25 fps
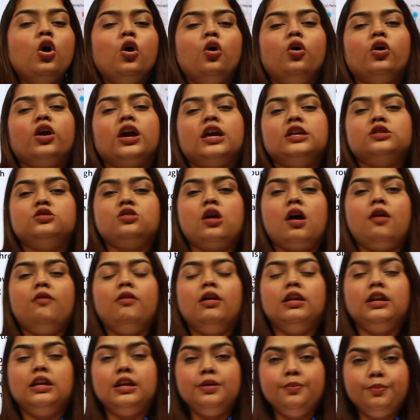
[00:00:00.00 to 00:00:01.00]
Okay, so
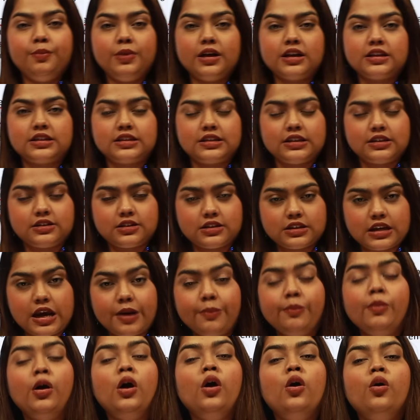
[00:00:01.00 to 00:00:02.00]
our limbic system
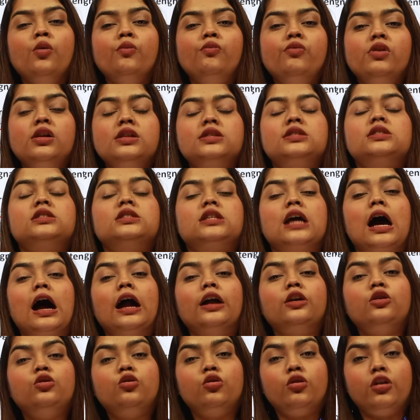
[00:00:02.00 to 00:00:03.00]
will
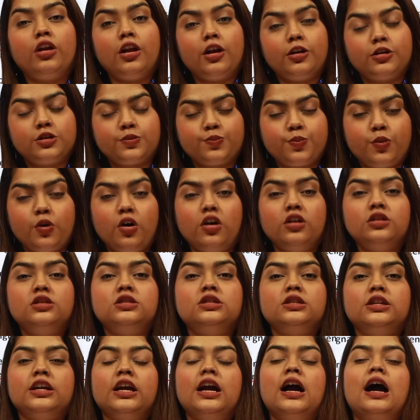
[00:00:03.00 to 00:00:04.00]
start to respond
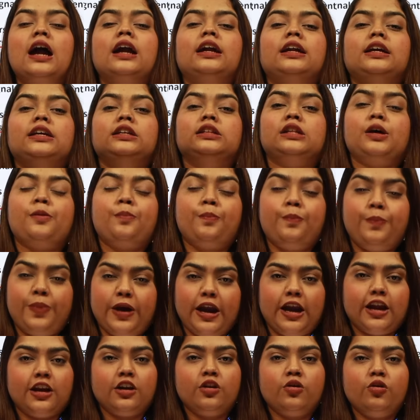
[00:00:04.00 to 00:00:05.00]
regarding the
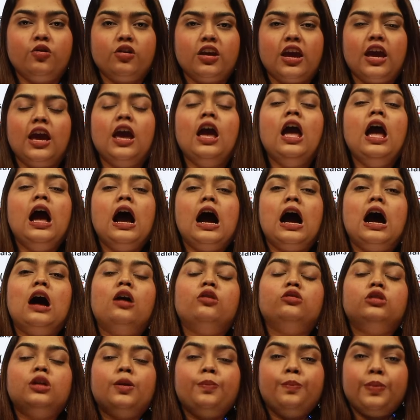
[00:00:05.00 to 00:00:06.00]
pain, okay,
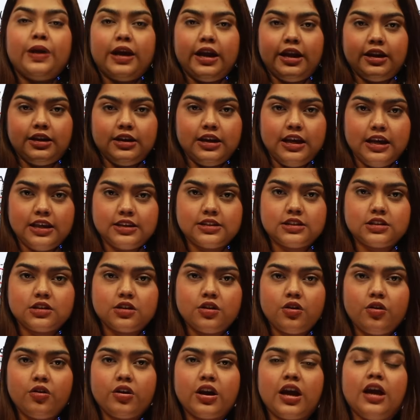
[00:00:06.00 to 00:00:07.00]
how the pain is,
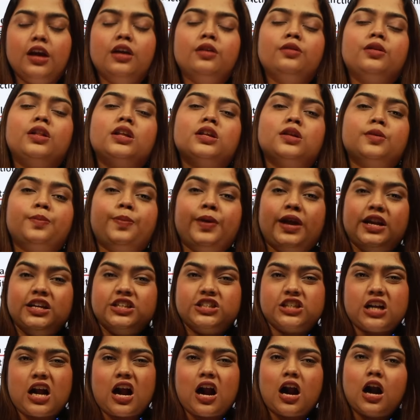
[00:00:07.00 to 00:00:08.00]
okay, is the pain
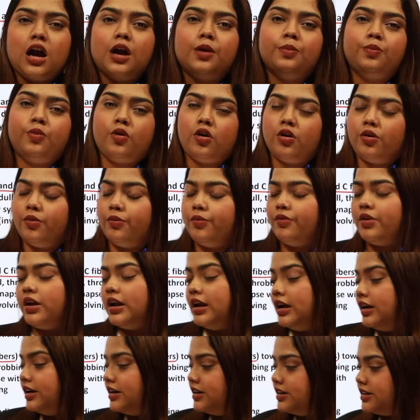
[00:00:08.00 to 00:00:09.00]
sharp or
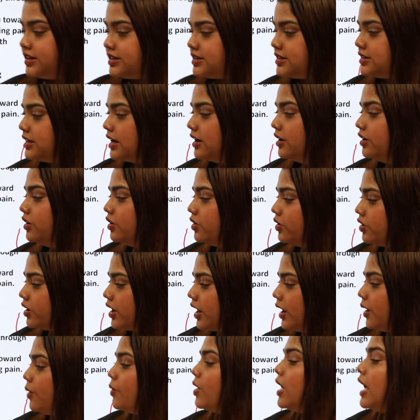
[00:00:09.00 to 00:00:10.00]
it is dull,
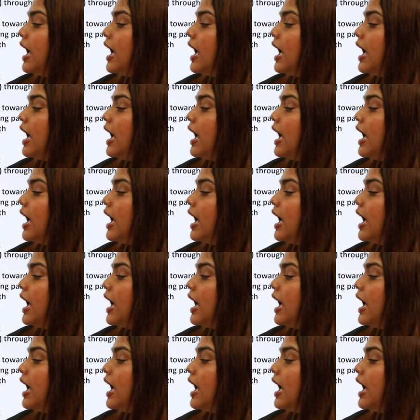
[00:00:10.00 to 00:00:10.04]
okay,